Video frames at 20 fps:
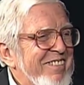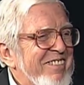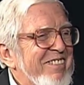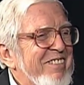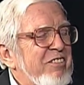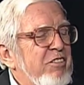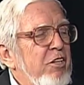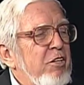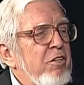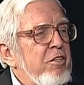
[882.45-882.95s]

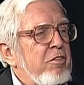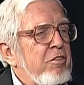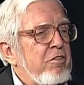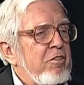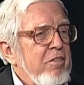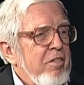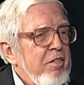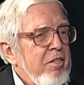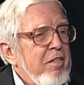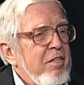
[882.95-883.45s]
So
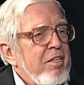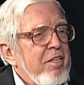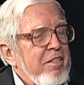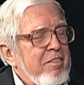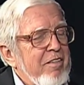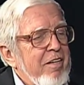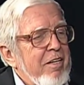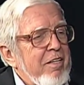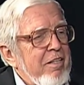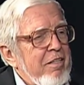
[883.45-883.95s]
right,
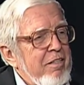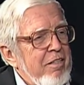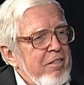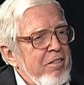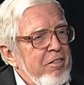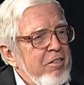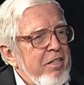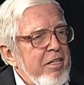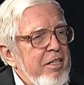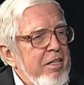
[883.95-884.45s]
it's not
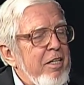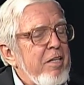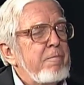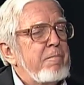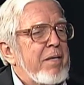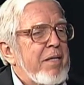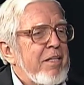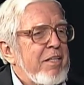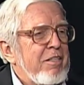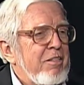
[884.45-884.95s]
clear that
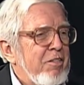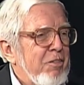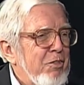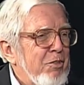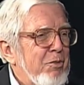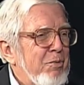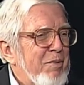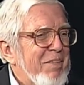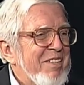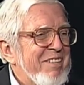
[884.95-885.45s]
anybody
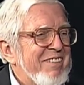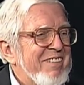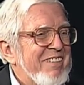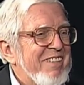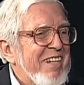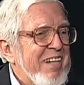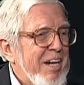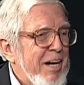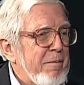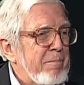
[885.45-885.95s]
knows what's
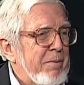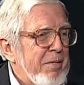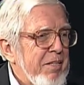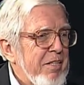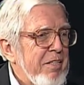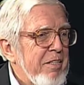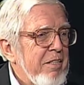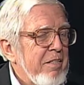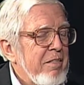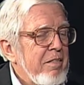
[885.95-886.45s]

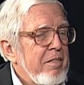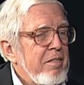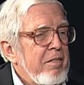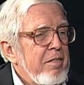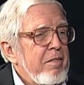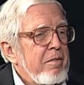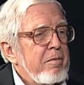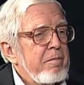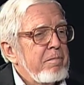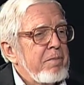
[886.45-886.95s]
happening.
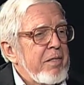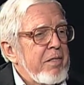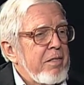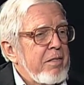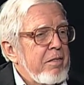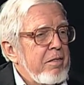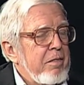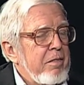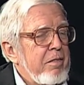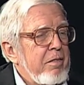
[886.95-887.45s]
Right. But
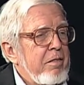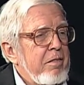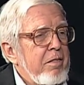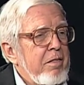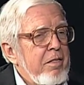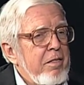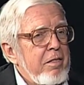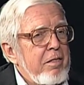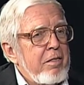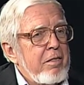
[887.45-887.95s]

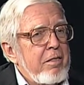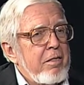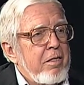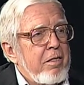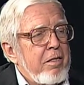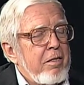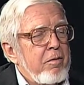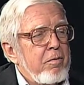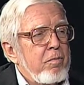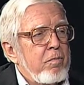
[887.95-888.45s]

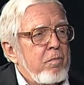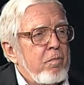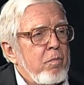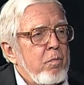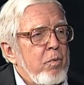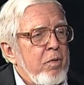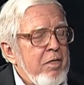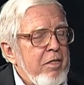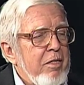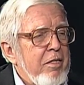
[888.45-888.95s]
the
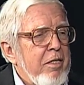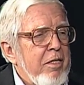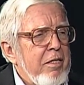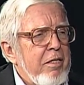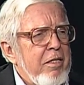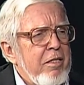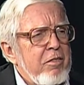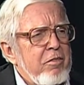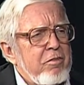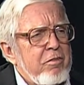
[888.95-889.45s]
one thing
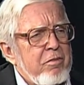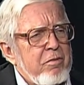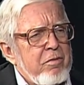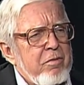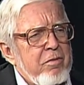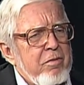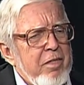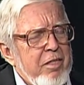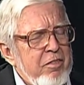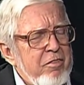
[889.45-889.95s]
that
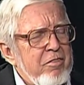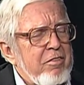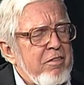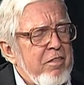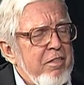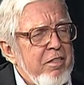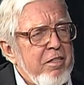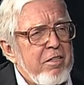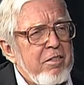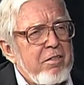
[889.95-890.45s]
is
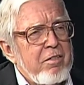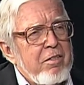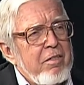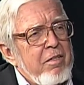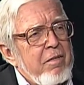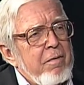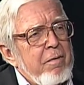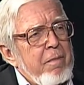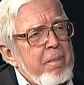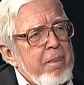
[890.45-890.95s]
clear,
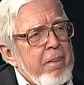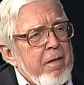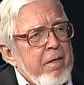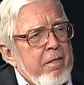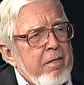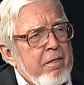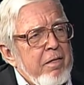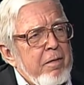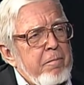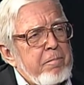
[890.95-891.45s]

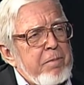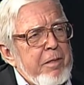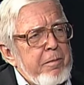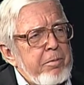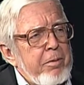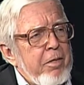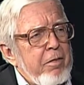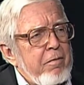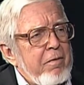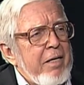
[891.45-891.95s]
that
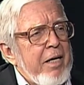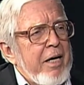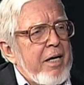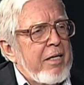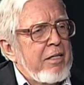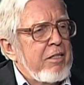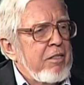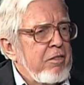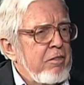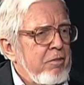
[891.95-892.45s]
people are
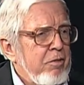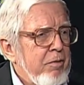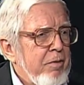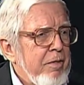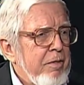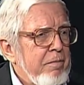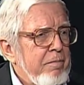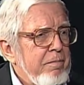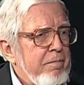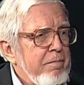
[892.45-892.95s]
reacting to
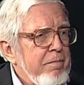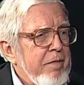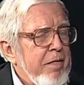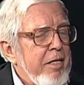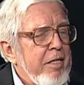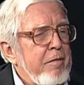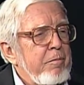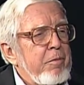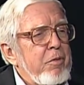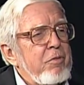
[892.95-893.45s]
it.
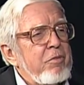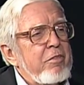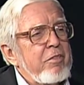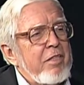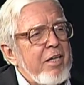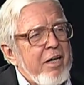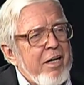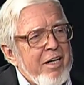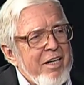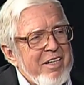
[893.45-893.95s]
Animals are
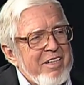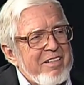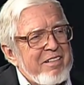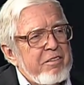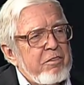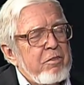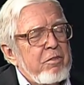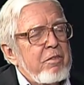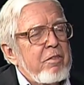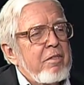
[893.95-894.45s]
dying.
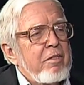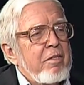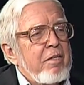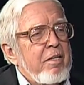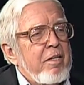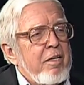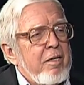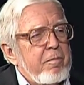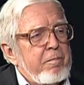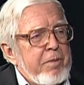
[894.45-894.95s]

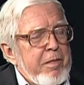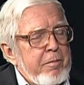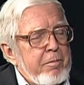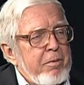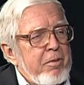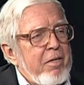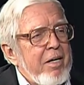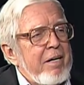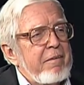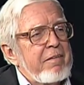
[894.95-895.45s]

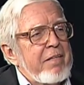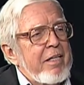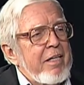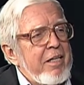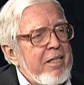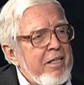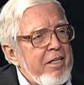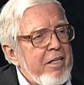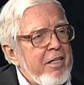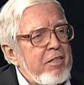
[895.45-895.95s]
People are having
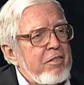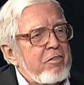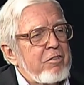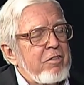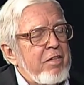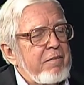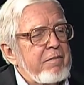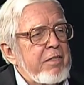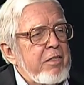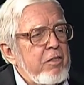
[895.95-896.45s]
headaches.
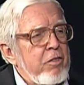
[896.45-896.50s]
They're having